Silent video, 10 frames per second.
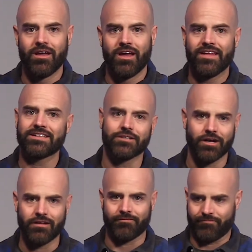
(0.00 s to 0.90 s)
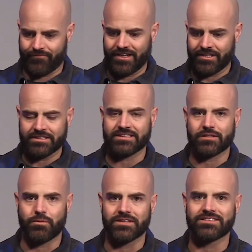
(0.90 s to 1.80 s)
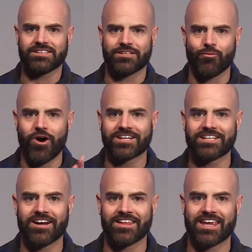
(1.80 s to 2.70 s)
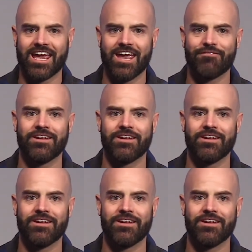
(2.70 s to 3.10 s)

And then Saul finishes his business and walks out of the cave,